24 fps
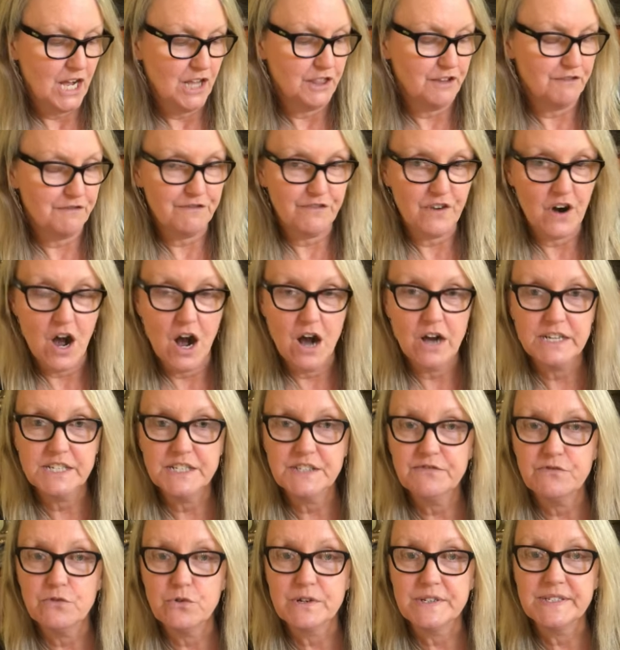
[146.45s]
The frog
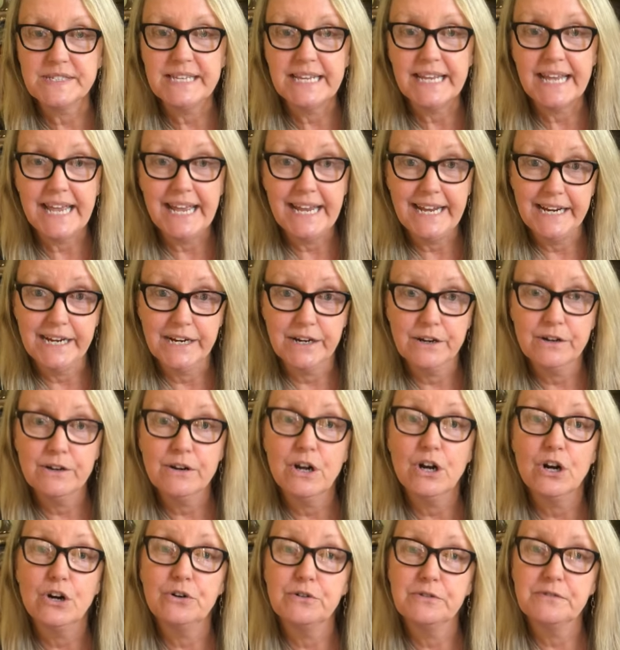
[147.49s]
is forcing
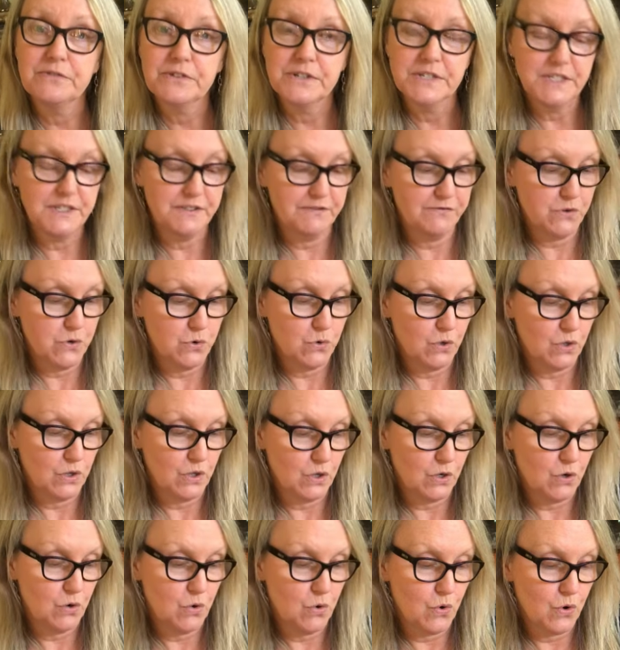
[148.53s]
air over its
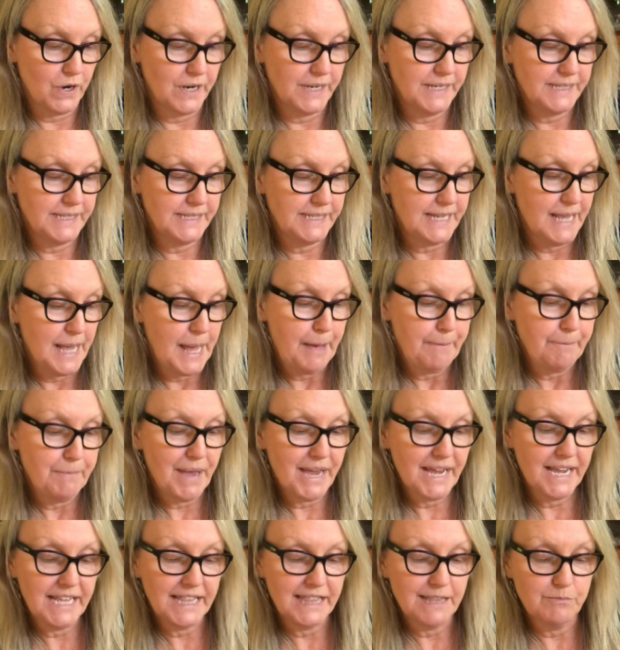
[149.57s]
vocal cords,
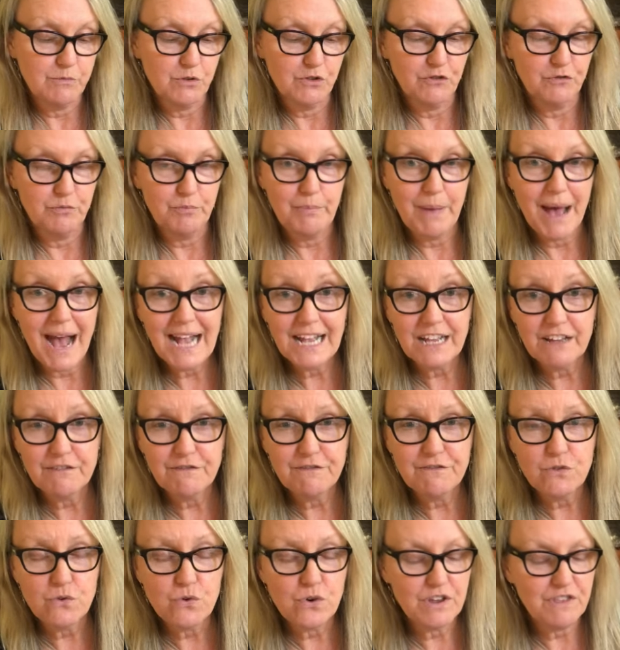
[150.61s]
making them move back and
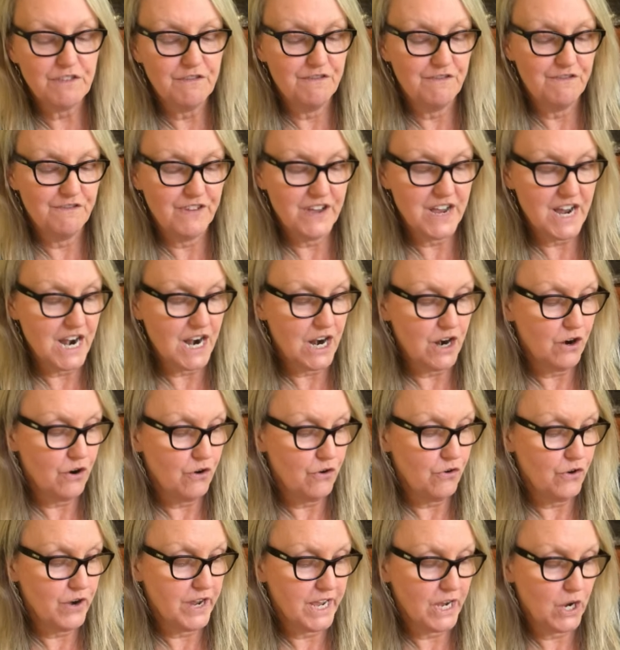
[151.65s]
forth
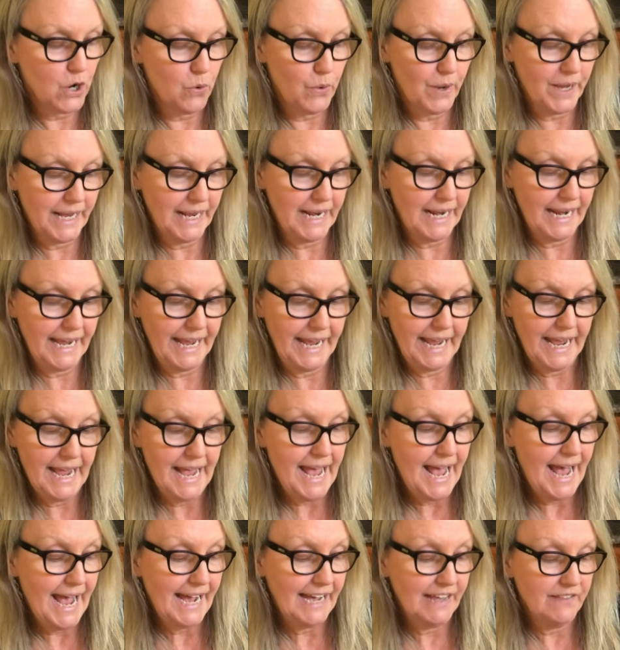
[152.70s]
very quickly
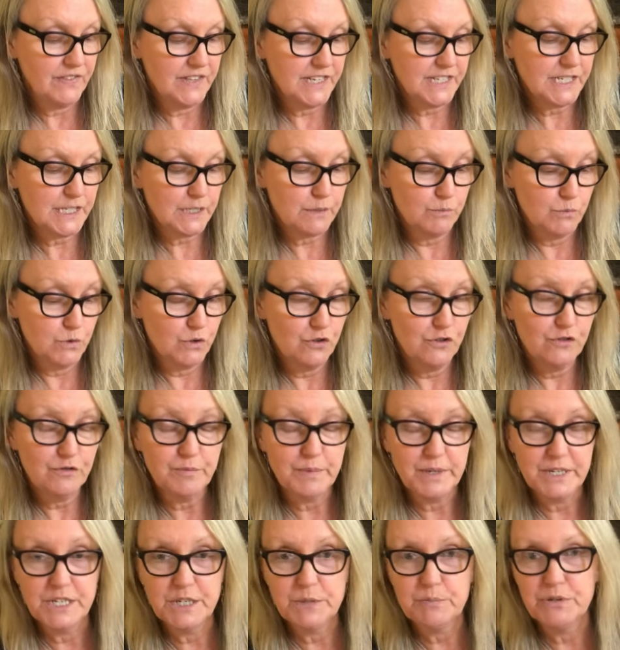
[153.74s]
and this
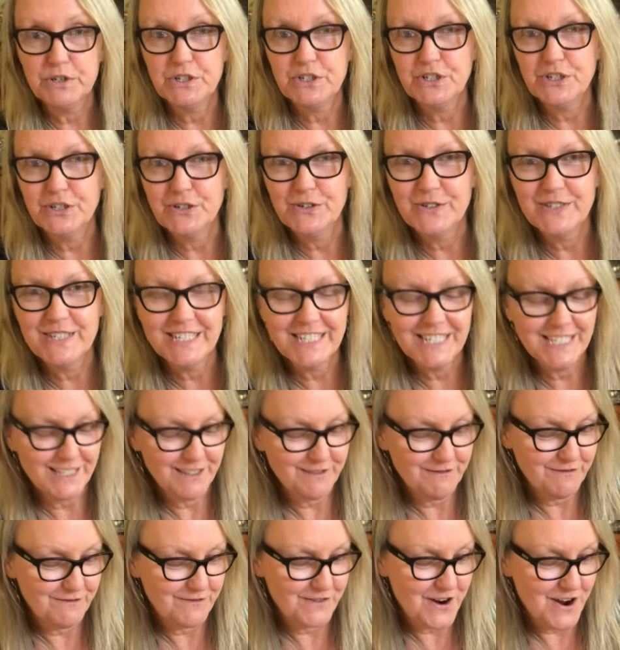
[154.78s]
movement produces
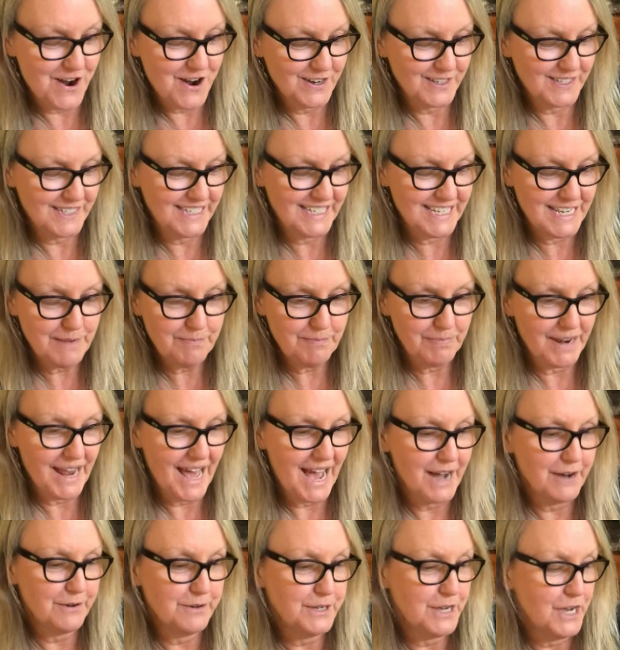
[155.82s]
the frog's deep,
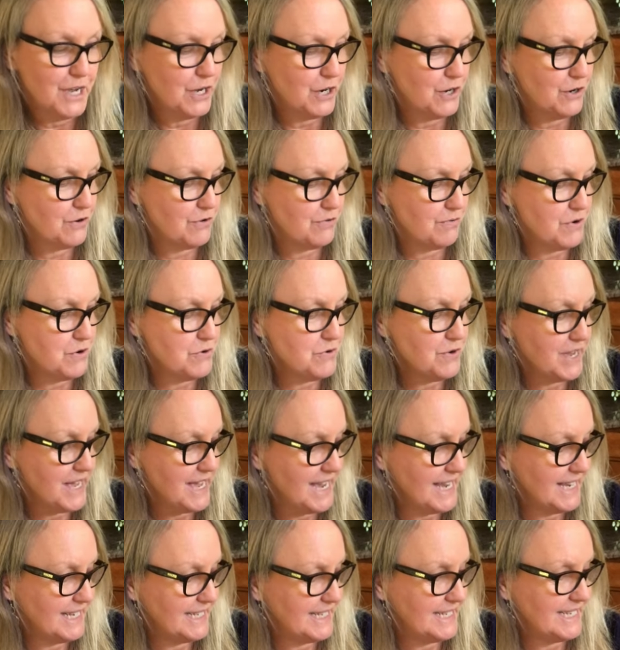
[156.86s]
loud,
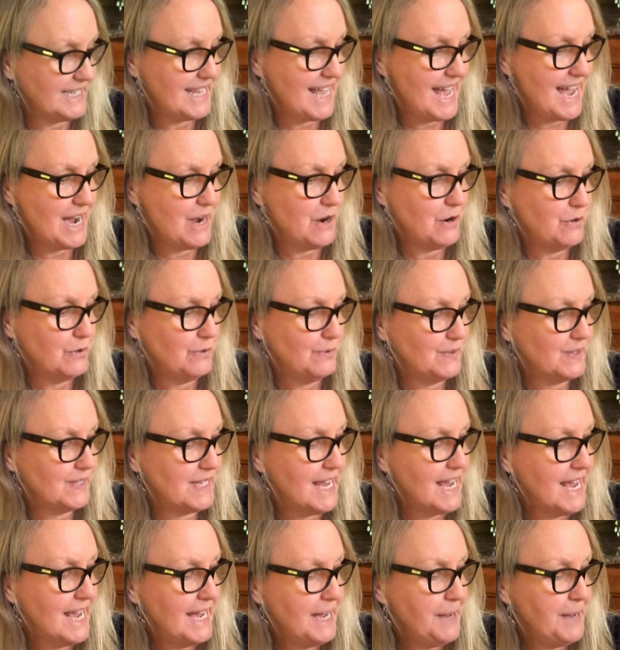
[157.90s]
croaking sounds.